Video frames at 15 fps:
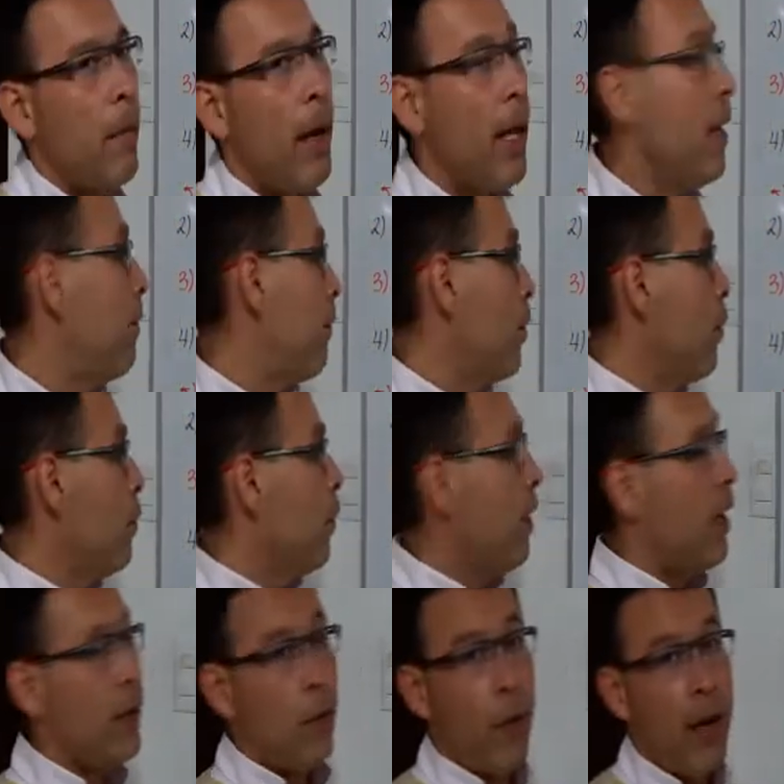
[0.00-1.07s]
but if you
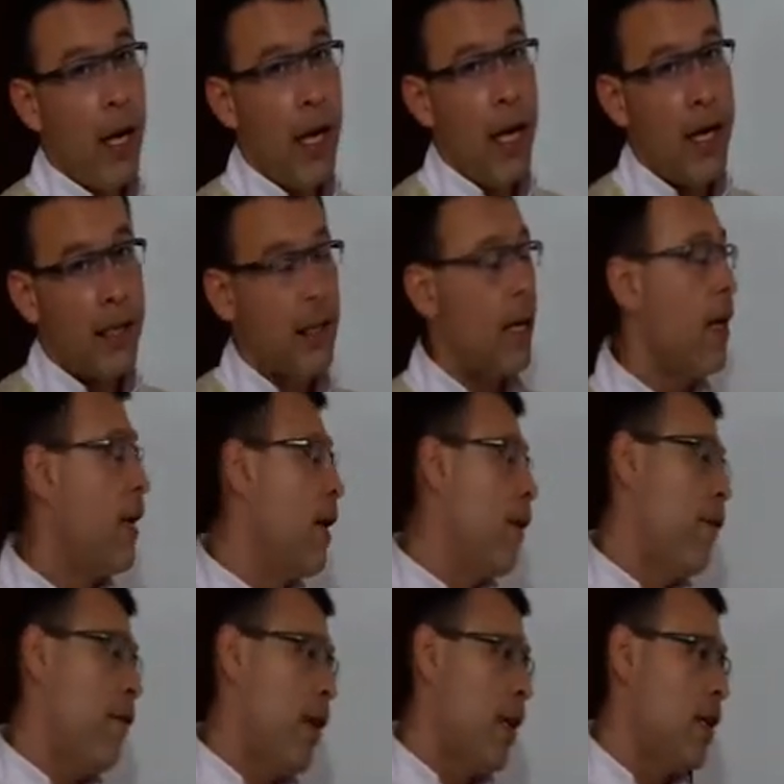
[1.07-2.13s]
get ready and study
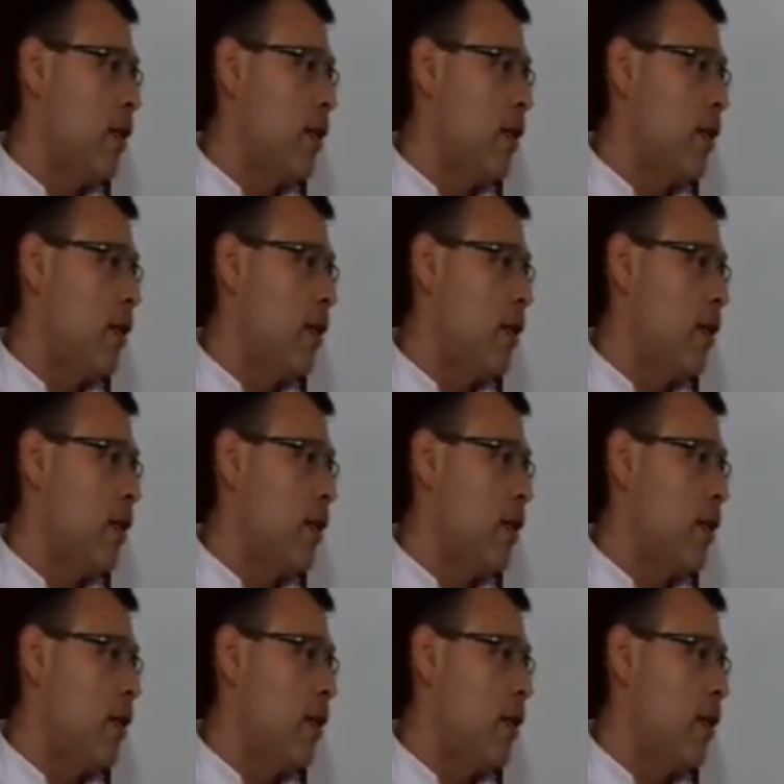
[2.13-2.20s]
carefully,